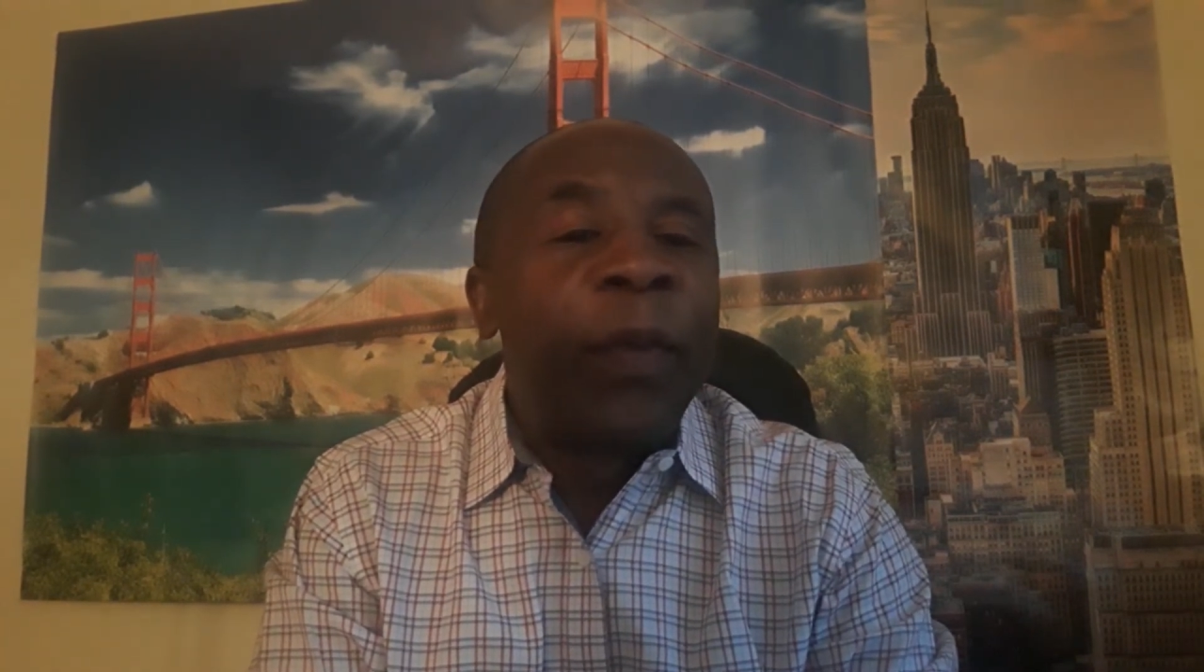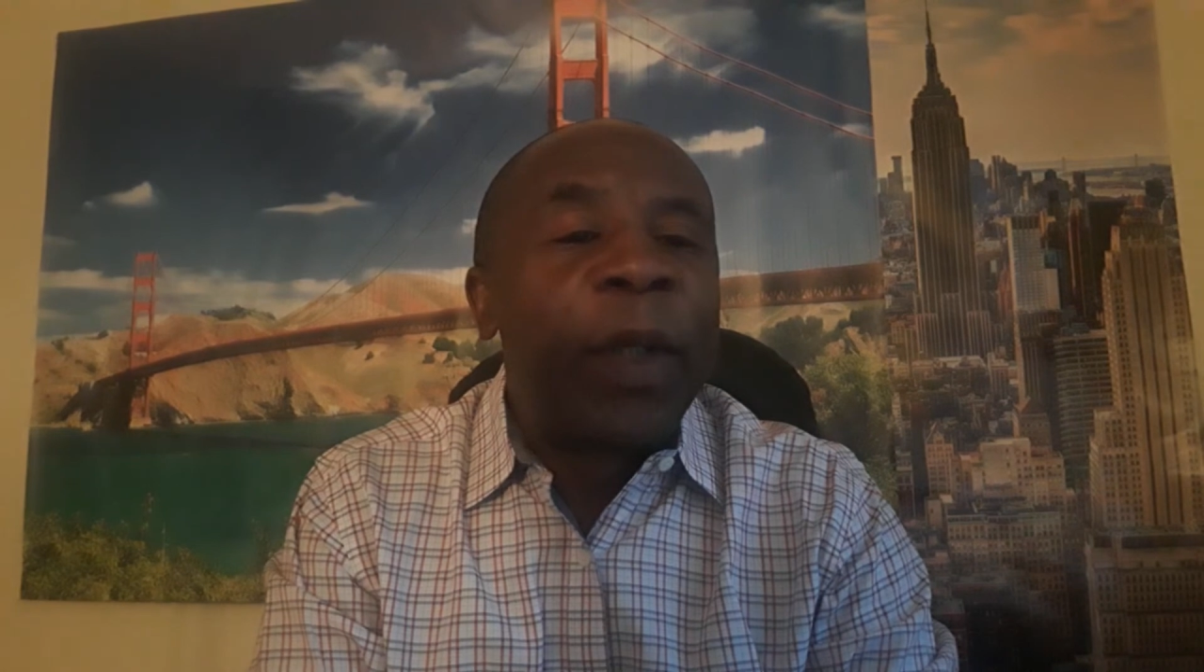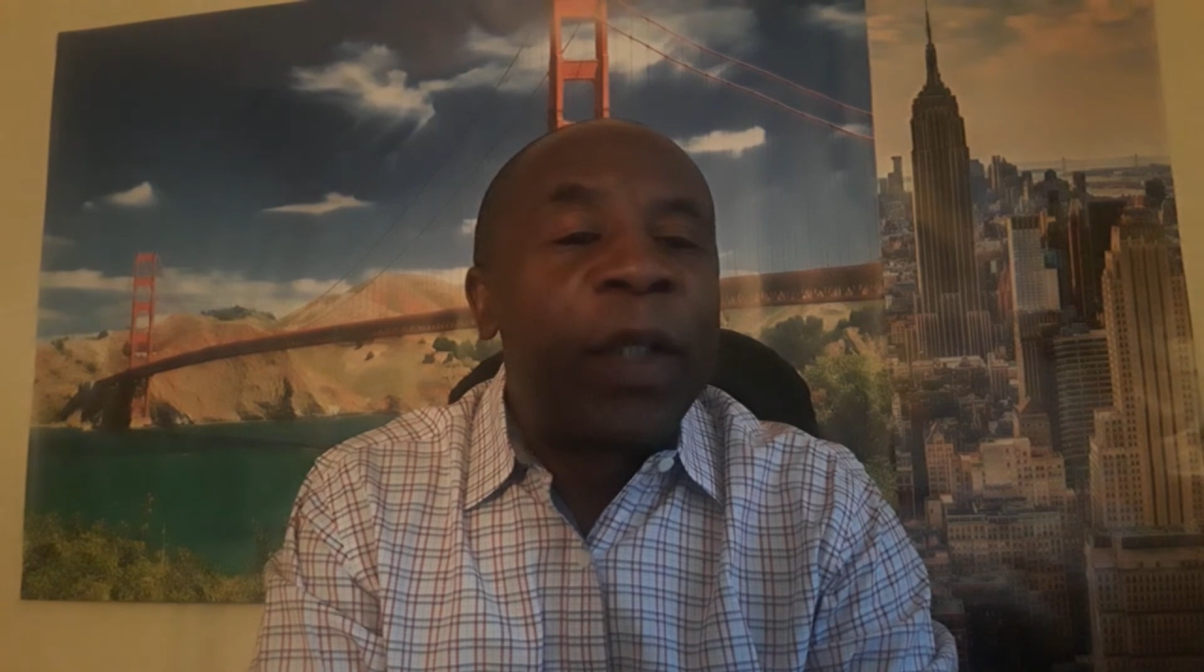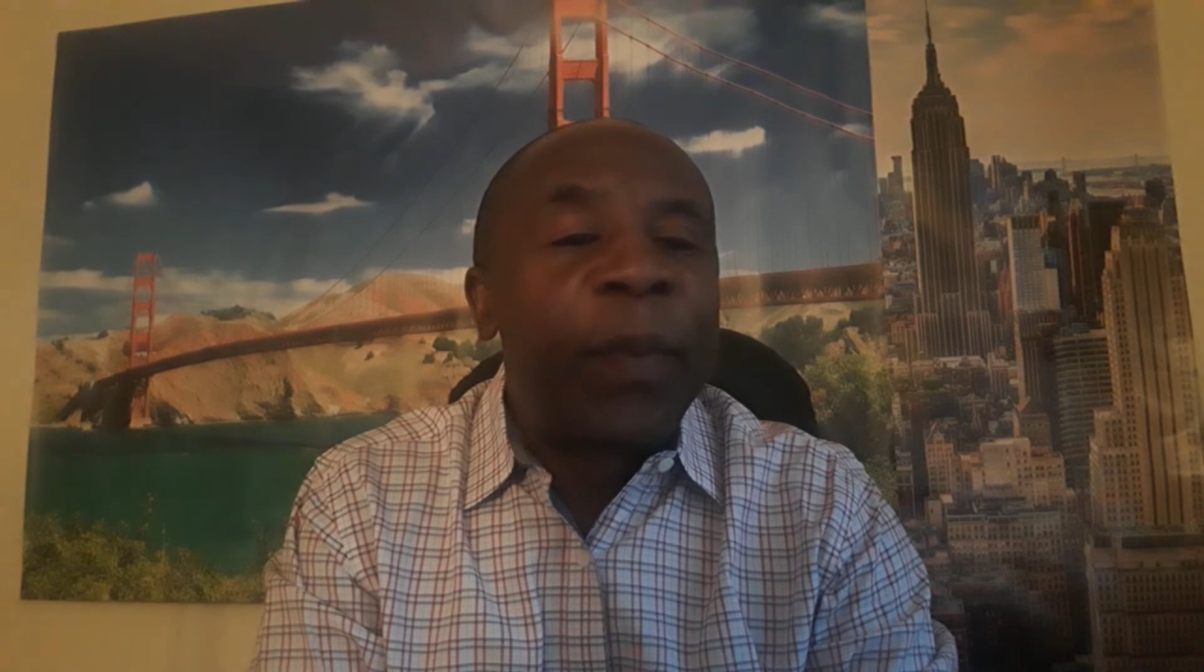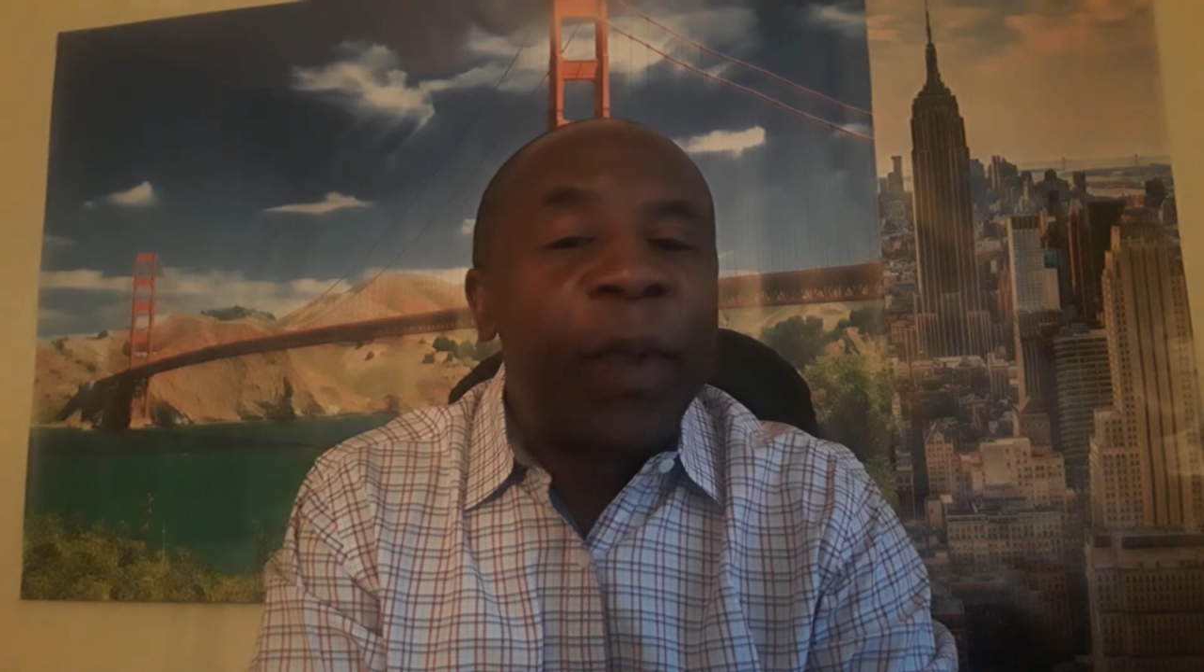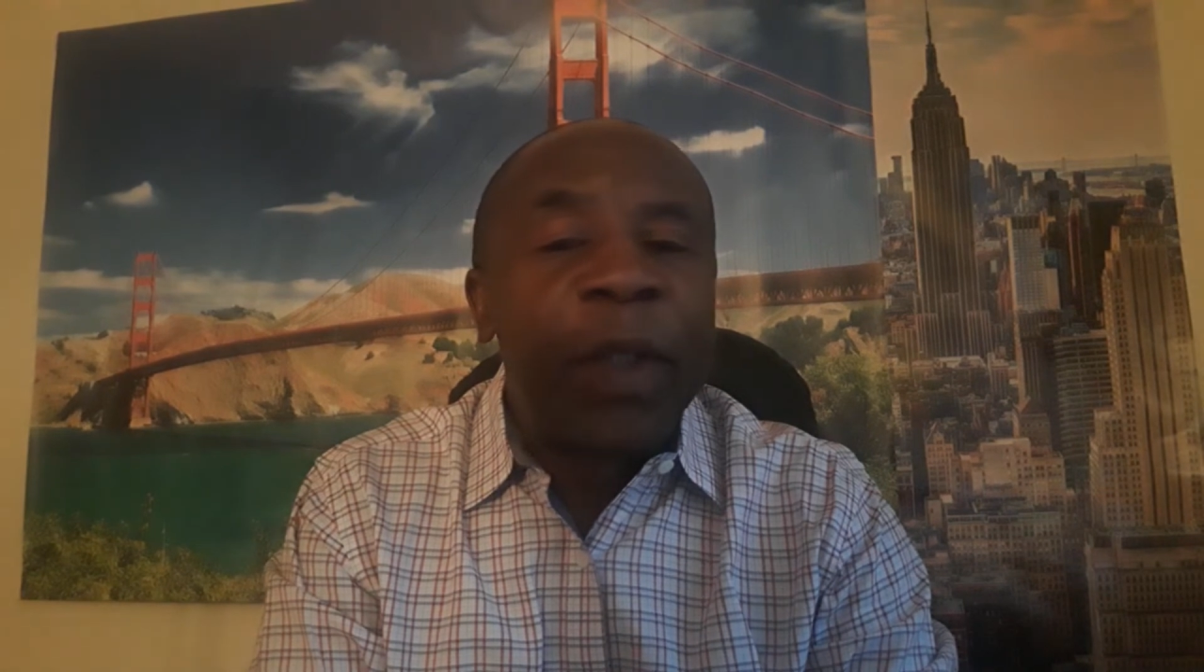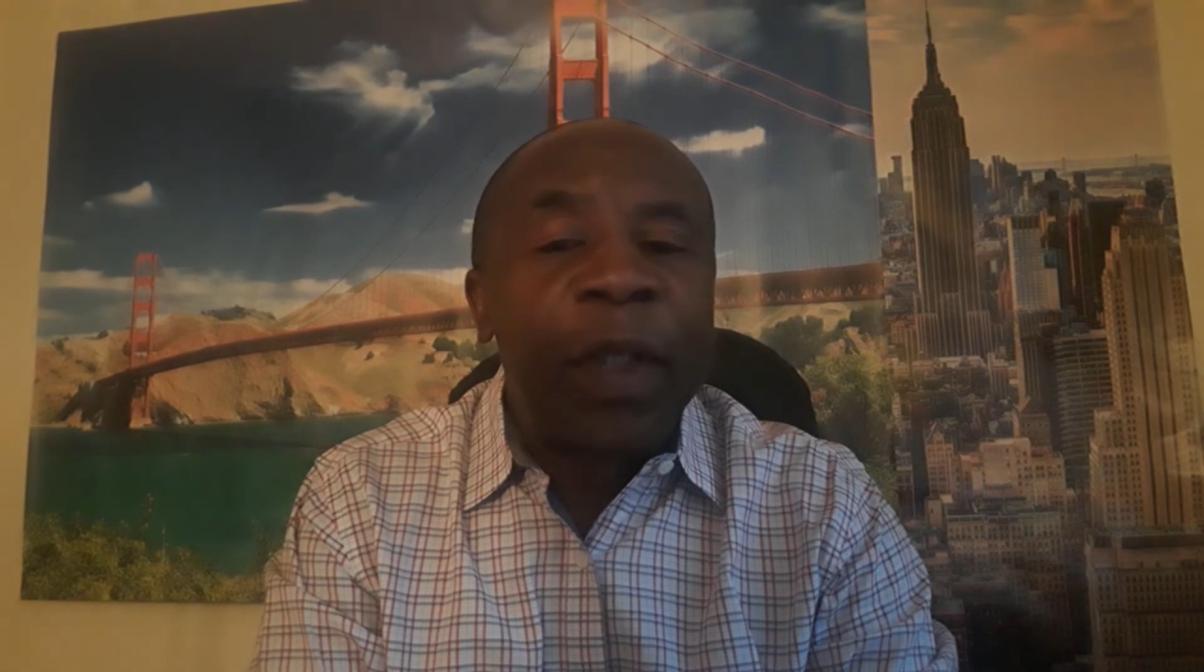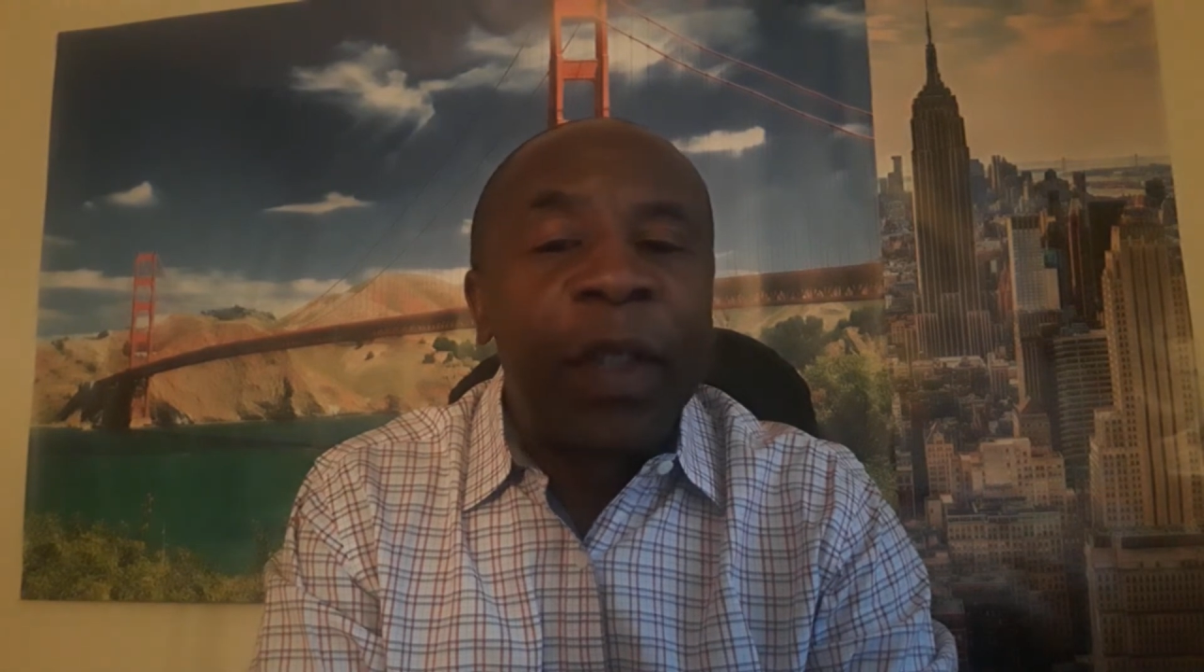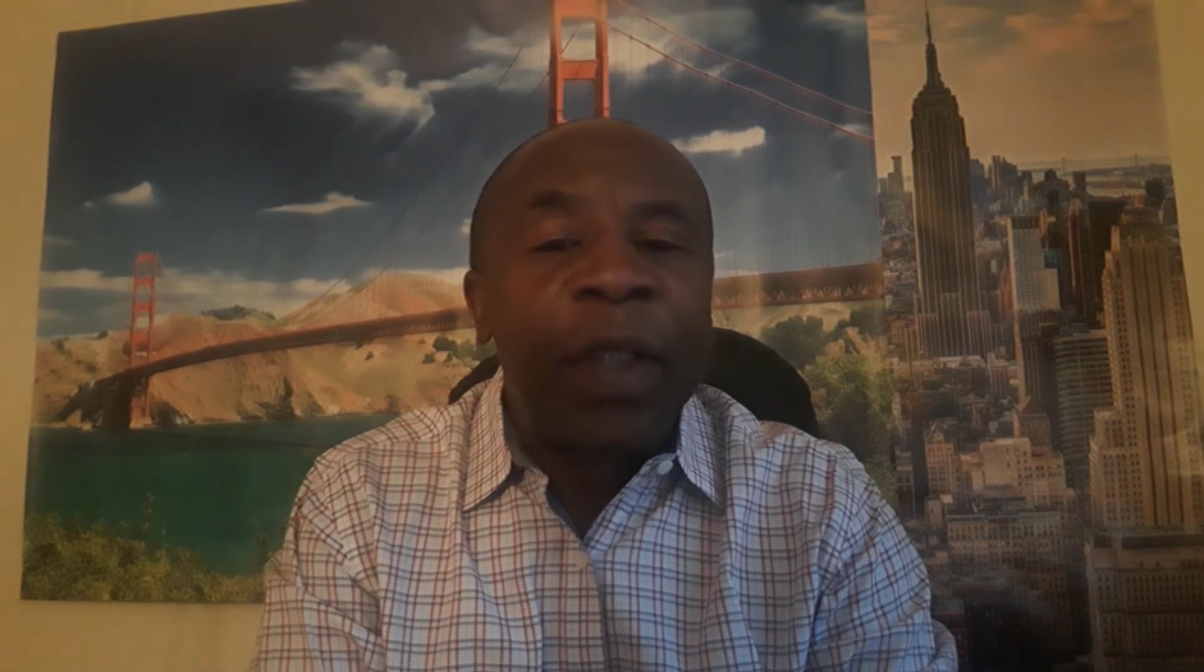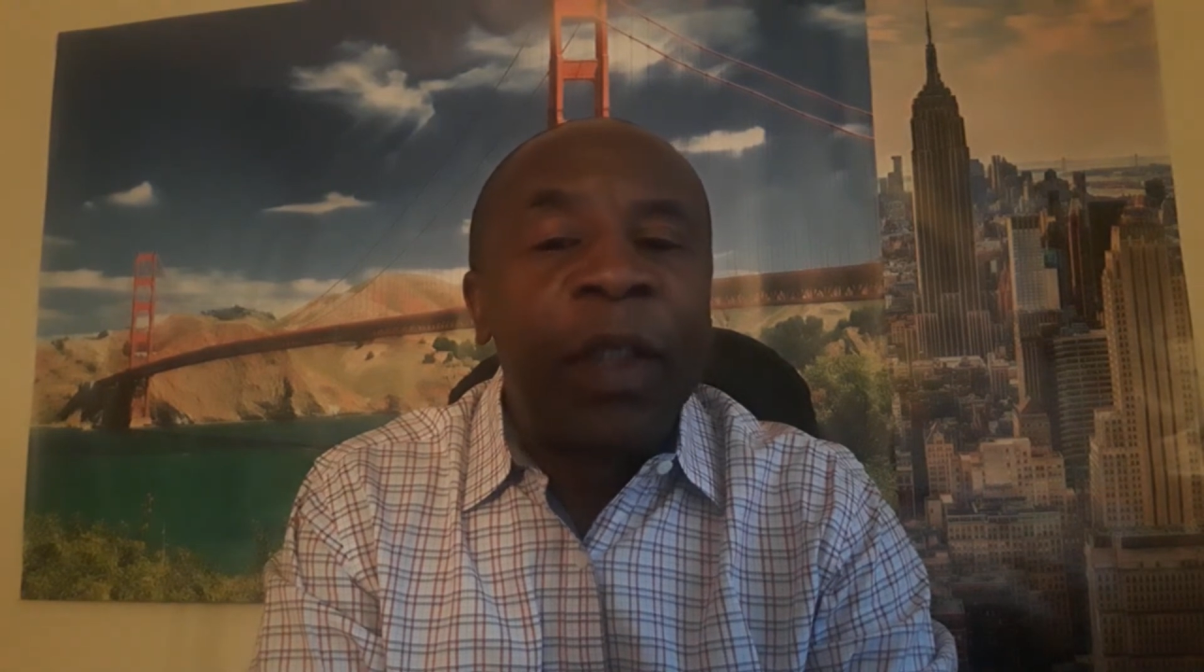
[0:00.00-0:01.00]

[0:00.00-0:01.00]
participation